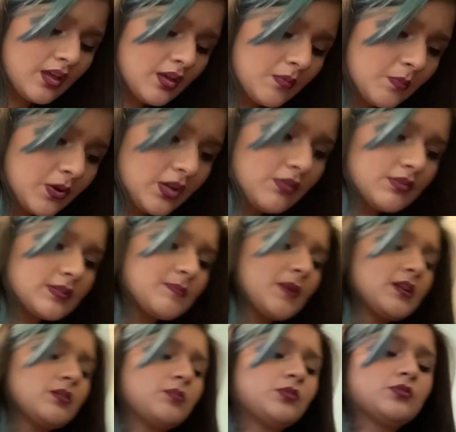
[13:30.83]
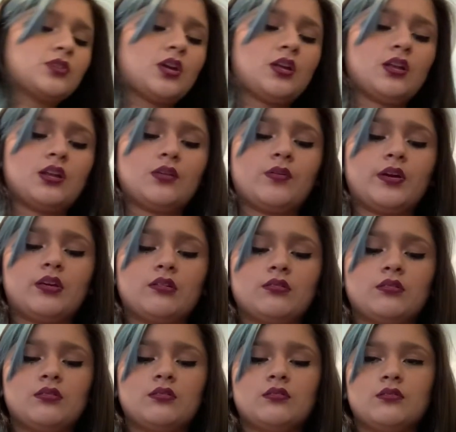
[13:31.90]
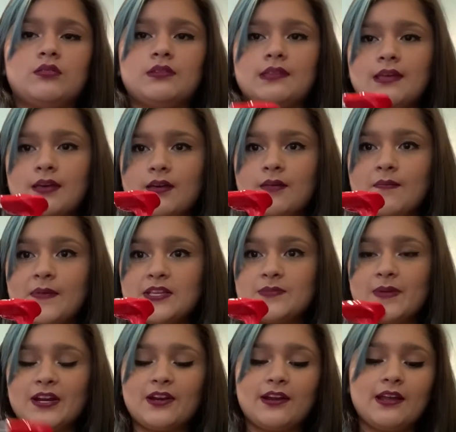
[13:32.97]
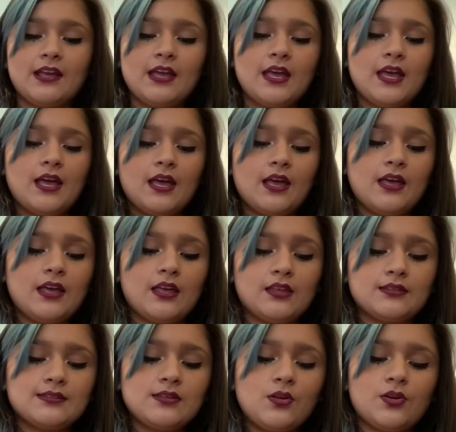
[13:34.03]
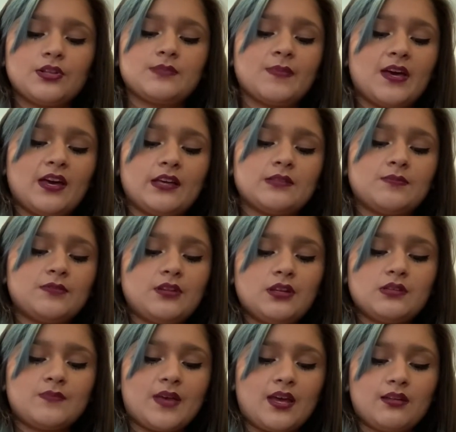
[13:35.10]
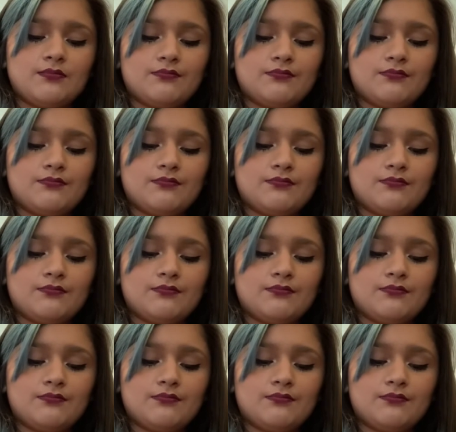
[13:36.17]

Pretty respectable shade anyway. Much better. Still hurts my eyes, but not as bad.